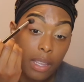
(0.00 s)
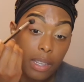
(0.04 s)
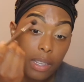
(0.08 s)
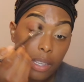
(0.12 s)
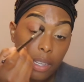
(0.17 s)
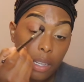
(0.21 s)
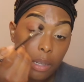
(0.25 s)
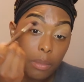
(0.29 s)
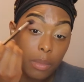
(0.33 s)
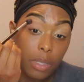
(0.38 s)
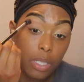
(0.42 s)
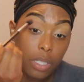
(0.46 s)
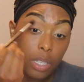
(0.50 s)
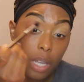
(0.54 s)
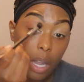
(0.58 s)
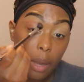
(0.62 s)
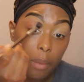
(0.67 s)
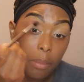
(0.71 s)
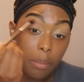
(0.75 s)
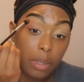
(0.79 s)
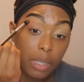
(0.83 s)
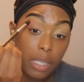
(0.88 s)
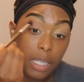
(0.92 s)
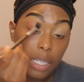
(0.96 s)
Then I'm gonna
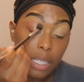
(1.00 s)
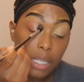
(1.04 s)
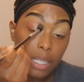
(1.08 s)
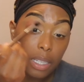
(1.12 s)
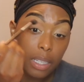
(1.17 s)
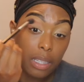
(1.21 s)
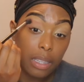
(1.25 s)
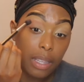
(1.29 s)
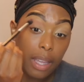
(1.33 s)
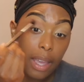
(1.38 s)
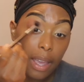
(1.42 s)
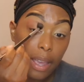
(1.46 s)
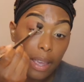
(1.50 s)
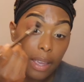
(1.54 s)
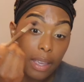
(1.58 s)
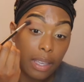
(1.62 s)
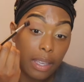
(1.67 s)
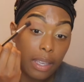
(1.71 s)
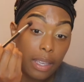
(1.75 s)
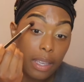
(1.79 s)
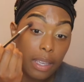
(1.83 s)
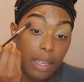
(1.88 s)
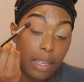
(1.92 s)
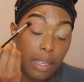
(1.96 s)
start blending that
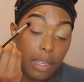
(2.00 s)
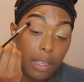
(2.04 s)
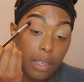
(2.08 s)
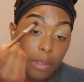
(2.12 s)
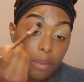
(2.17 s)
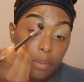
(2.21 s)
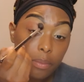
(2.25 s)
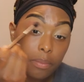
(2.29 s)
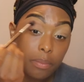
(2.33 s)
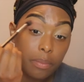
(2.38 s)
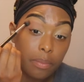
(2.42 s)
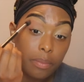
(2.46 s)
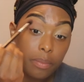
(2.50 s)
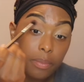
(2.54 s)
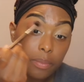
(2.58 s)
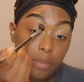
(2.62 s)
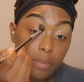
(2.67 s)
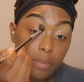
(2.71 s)
in,